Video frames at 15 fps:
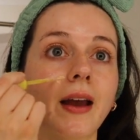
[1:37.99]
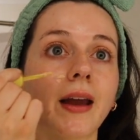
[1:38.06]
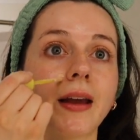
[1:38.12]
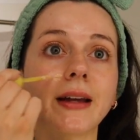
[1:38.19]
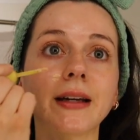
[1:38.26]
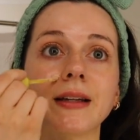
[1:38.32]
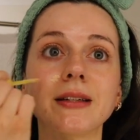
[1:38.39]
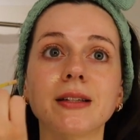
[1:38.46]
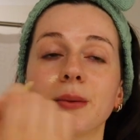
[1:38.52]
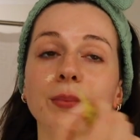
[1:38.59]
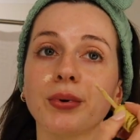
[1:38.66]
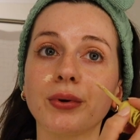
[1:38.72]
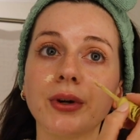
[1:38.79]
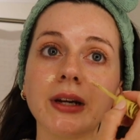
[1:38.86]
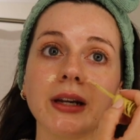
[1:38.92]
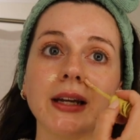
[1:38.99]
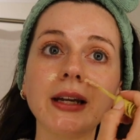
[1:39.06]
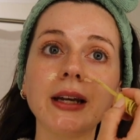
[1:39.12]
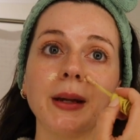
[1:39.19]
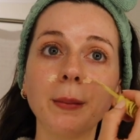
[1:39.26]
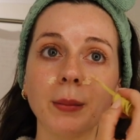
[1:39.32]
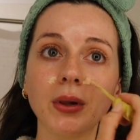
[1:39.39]
and
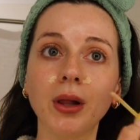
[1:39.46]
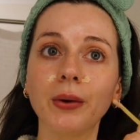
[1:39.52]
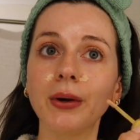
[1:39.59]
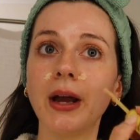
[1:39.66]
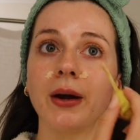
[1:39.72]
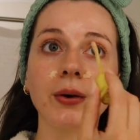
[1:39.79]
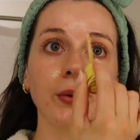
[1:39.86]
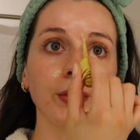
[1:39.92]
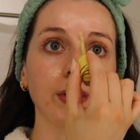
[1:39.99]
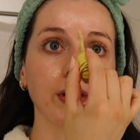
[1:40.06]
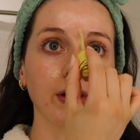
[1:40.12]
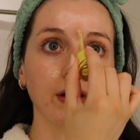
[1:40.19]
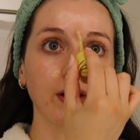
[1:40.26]
pretty and blown out.